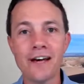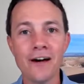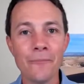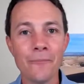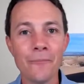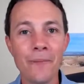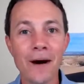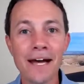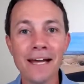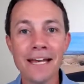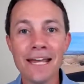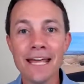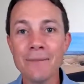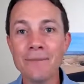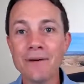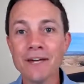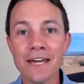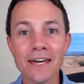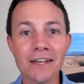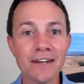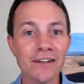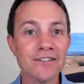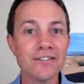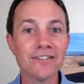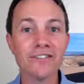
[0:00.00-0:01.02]
my name
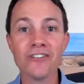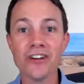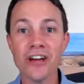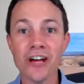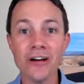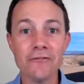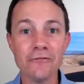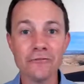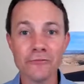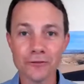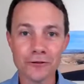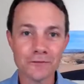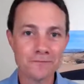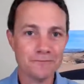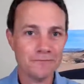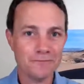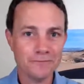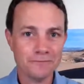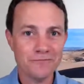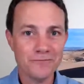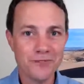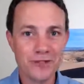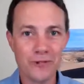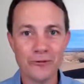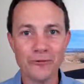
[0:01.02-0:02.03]
again is Jeff, or
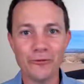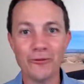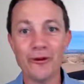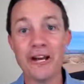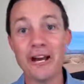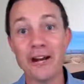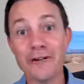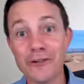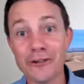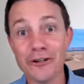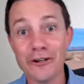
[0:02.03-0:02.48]
whatever